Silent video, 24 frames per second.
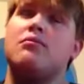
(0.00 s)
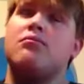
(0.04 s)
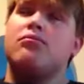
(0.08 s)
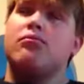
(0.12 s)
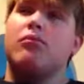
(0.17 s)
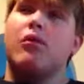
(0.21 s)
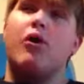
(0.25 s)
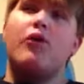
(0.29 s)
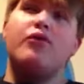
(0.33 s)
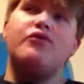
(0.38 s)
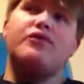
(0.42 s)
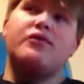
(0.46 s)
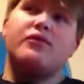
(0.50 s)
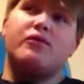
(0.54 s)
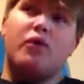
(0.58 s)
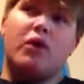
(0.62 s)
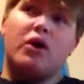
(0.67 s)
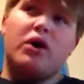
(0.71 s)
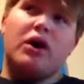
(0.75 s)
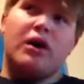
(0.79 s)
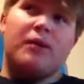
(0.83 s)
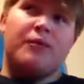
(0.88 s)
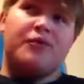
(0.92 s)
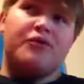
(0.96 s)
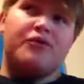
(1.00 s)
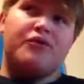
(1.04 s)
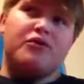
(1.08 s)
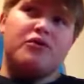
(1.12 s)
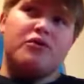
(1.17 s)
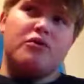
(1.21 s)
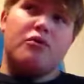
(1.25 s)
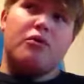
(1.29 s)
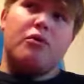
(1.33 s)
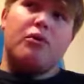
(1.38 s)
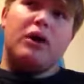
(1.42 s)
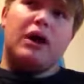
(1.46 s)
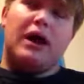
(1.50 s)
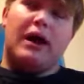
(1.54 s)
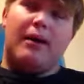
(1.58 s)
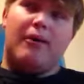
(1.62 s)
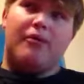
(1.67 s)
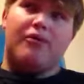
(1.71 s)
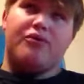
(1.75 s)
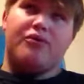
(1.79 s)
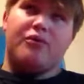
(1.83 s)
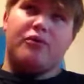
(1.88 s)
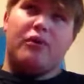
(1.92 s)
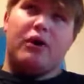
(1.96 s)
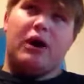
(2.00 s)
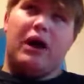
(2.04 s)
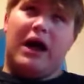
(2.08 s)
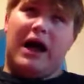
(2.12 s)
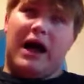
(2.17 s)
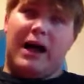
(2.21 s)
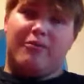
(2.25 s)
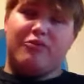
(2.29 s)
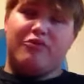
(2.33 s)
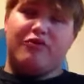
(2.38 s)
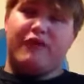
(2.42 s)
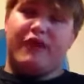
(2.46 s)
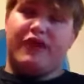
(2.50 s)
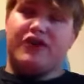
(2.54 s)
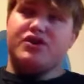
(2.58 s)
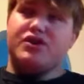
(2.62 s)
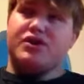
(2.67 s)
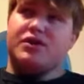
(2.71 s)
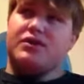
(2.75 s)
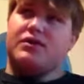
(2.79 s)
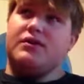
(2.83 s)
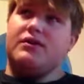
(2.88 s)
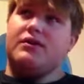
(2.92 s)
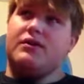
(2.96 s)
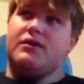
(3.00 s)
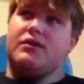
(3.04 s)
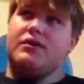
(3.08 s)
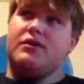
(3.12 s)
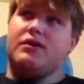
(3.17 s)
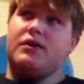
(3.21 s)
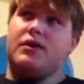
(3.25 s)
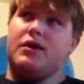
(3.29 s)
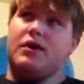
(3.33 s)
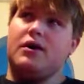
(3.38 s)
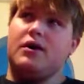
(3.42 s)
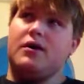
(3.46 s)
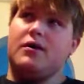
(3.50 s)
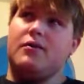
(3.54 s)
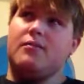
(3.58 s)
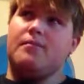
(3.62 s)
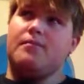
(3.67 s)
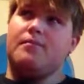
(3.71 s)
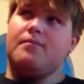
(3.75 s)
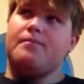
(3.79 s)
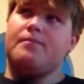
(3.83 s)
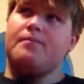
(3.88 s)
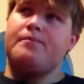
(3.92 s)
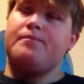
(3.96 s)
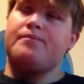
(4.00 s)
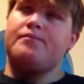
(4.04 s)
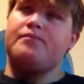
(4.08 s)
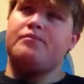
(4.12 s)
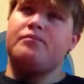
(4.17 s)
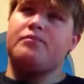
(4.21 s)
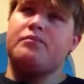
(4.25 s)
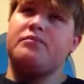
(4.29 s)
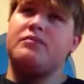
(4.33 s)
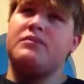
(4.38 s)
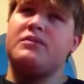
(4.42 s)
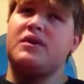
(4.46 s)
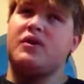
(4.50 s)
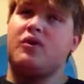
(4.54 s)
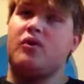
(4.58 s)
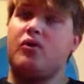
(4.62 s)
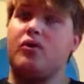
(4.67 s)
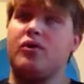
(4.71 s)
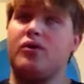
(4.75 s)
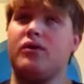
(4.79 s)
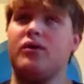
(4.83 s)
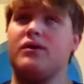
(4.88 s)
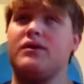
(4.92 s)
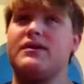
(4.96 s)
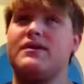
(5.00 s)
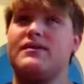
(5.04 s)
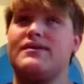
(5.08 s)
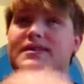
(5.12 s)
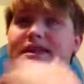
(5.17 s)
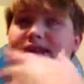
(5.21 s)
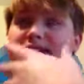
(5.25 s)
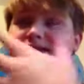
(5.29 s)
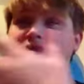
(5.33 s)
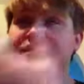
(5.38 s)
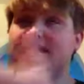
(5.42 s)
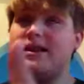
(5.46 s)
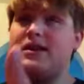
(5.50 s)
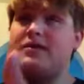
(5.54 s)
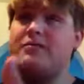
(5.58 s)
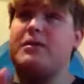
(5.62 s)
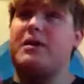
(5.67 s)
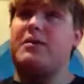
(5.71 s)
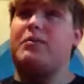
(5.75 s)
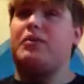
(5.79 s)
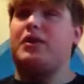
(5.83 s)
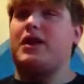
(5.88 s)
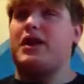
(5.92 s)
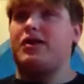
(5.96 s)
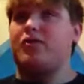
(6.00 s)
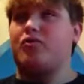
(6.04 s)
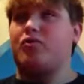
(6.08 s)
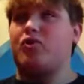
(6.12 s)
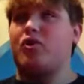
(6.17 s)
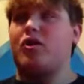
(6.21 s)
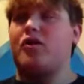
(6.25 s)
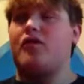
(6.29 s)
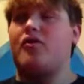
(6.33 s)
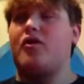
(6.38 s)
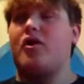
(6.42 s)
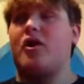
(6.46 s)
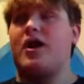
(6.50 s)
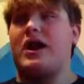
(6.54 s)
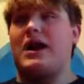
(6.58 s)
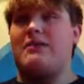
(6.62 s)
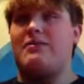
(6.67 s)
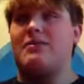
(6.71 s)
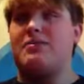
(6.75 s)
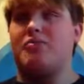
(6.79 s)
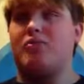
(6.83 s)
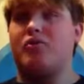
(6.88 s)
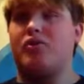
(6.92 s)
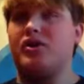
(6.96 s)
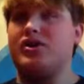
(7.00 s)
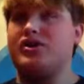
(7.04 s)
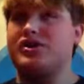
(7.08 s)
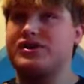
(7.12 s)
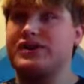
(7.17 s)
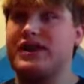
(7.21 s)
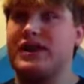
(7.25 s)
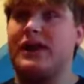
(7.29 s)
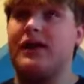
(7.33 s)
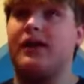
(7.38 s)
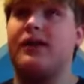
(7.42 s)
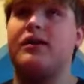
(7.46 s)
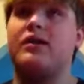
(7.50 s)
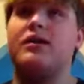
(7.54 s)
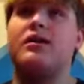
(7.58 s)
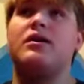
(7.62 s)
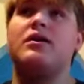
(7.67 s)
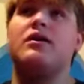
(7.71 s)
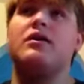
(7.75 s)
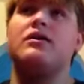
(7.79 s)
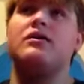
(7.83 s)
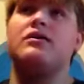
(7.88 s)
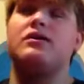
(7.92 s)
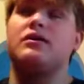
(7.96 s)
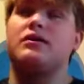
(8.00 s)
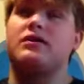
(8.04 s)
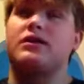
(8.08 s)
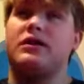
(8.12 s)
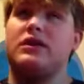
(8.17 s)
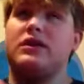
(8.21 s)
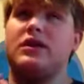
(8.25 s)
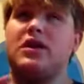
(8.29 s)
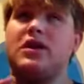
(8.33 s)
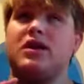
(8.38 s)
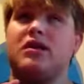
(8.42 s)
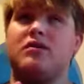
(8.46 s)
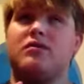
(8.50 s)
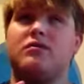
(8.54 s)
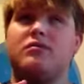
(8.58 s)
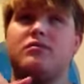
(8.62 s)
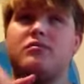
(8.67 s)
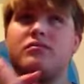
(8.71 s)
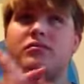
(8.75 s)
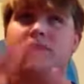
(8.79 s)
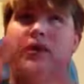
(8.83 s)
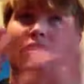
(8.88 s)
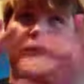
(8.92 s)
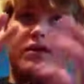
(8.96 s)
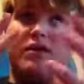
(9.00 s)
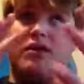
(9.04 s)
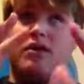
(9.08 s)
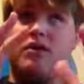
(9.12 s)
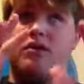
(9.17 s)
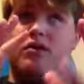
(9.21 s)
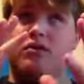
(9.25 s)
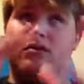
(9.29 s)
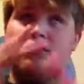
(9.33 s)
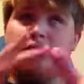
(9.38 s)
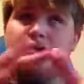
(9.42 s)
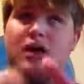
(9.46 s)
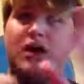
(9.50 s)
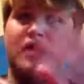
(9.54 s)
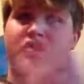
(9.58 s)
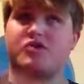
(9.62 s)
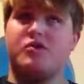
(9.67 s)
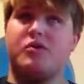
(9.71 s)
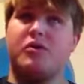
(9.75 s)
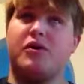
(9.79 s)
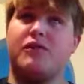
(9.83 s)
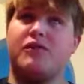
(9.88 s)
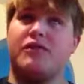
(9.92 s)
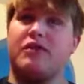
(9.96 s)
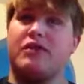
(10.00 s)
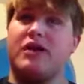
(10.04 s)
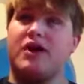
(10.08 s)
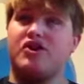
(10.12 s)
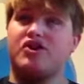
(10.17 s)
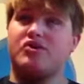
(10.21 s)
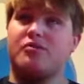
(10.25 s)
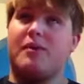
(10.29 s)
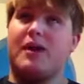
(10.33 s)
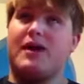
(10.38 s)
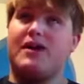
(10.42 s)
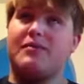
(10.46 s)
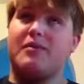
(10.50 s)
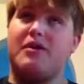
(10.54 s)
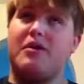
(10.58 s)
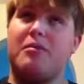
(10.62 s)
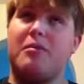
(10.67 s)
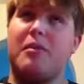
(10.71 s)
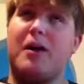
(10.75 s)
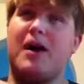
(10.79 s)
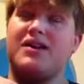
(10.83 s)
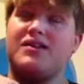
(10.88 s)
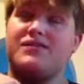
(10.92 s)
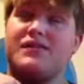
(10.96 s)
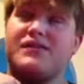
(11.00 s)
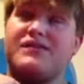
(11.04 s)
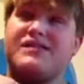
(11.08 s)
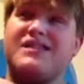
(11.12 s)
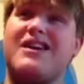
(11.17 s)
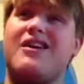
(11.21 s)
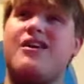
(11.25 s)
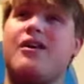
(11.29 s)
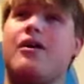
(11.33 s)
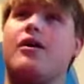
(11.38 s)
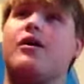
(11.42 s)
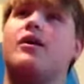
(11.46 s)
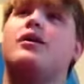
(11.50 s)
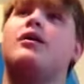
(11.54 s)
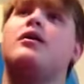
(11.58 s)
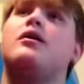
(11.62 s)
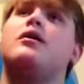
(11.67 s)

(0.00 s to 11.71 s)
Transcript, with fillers: most of what comes through uh, through observation um, or sense data. People like Rudolf Carnap and Moritz Schlick, the uh, of the logical of the logical positivist era.